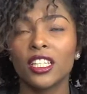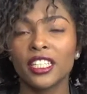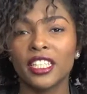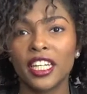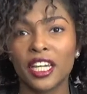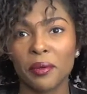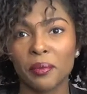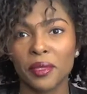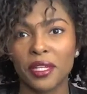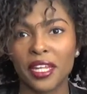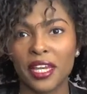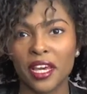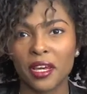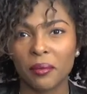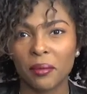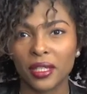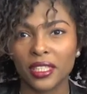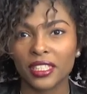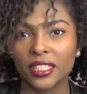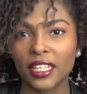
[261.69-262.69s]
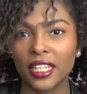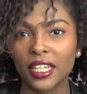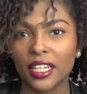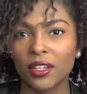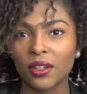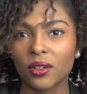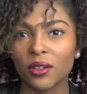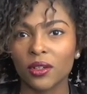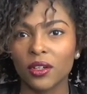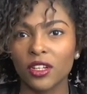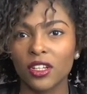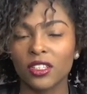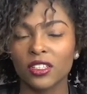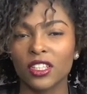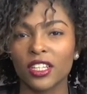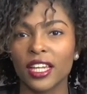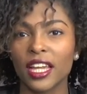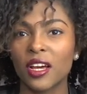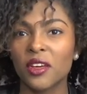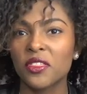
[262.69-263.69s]
tear me down by saying,
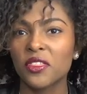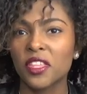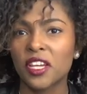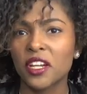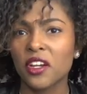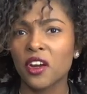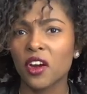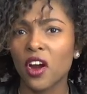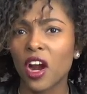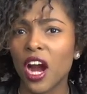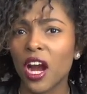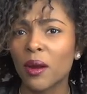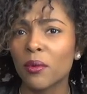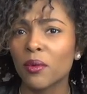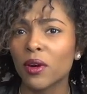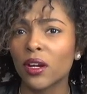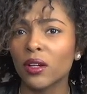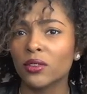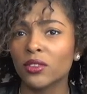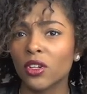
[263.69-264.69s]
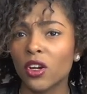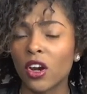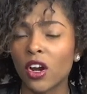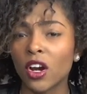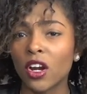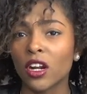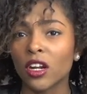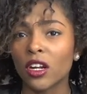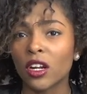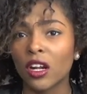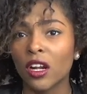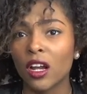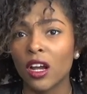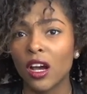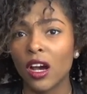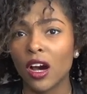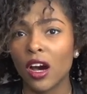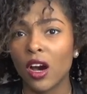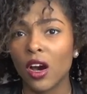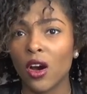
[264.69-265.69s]
look how thick her eyebrows are.
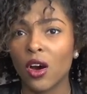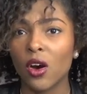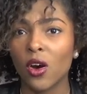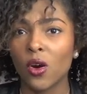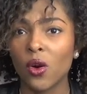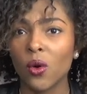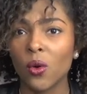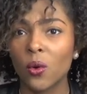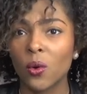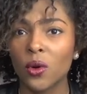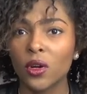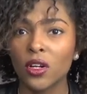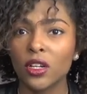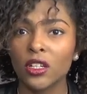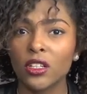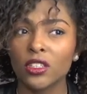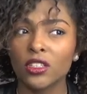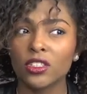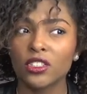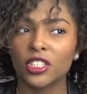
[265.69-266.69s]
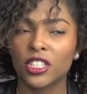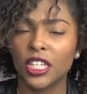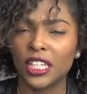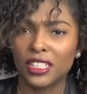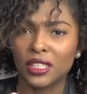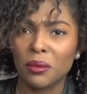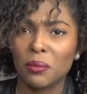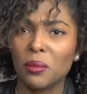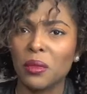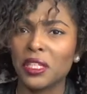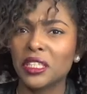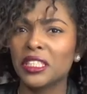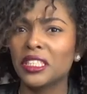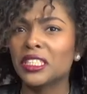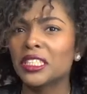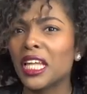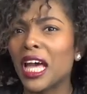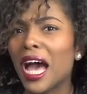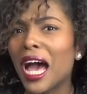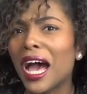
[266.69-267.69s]
Oh, she has a
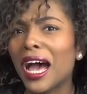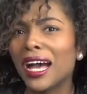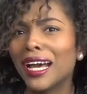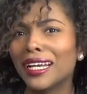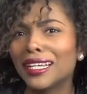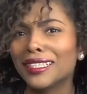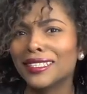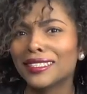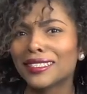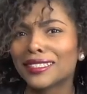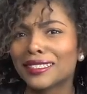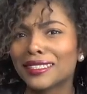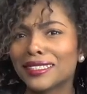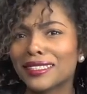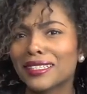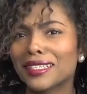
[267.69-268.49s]
mustache.